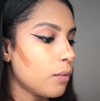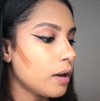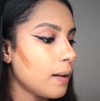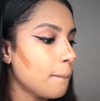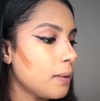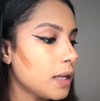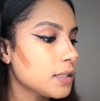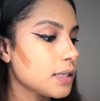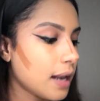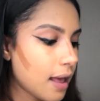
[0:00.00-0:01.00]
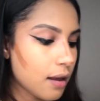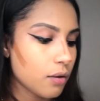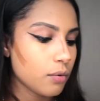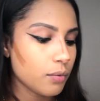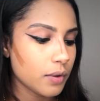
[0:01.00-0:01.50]
We're gonna blend it
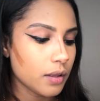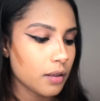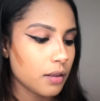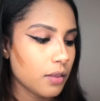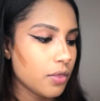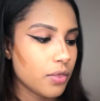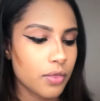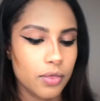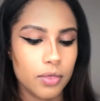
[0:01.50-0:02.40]
out with.